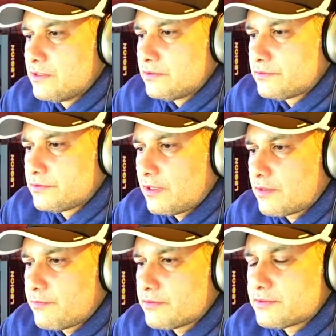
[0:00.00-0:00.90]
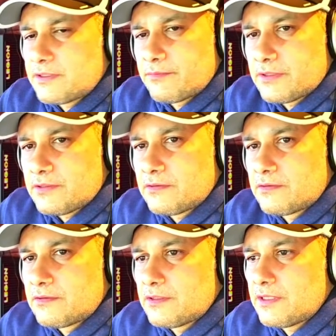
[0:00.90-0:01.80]
talk about something,
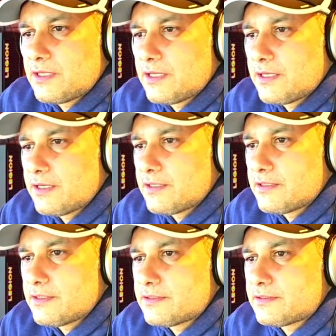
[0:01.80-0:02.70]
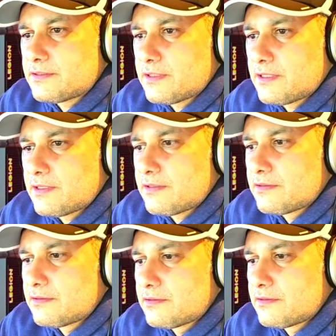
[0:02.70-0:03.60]
and
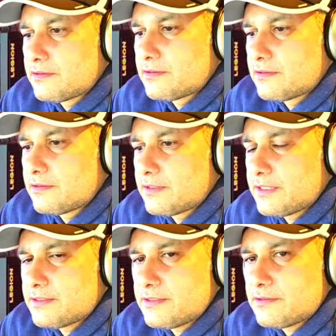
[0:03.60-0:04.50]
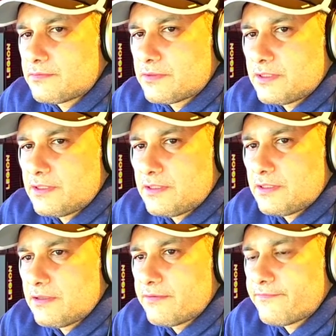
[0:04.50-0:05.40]
it deals with the
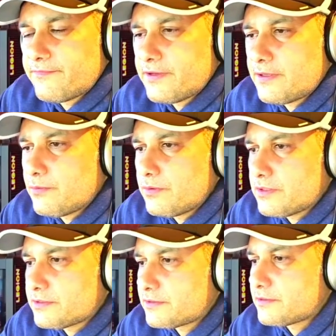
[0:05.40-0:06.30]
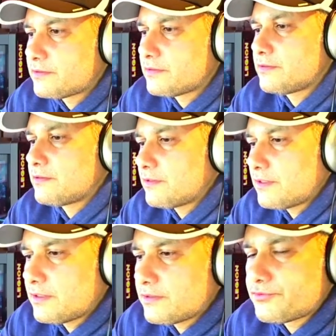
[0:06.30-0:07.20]
Fani Willis
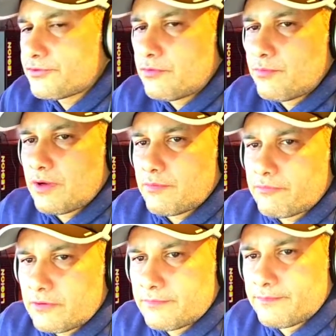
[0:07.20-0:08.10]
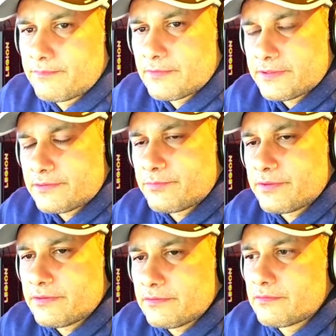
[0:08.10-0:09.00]
soap opera that's
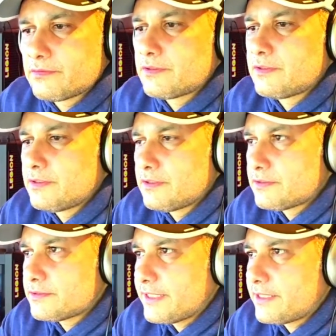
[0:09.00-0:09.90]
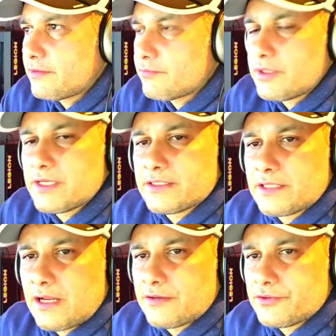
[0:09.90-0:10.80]
been taking place
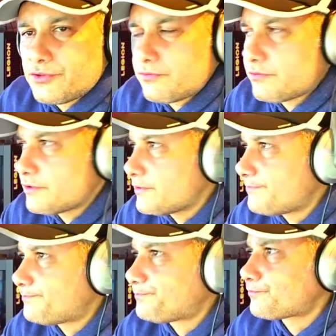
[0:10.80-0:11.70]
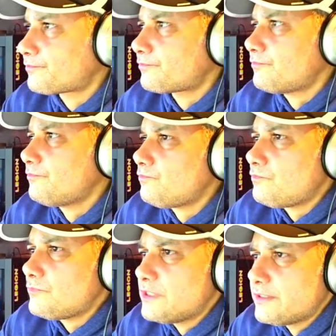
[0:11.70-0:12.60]
down in Georgia.
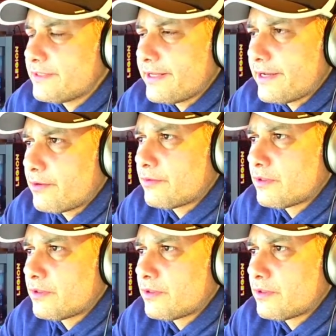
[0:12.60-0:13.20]
Now,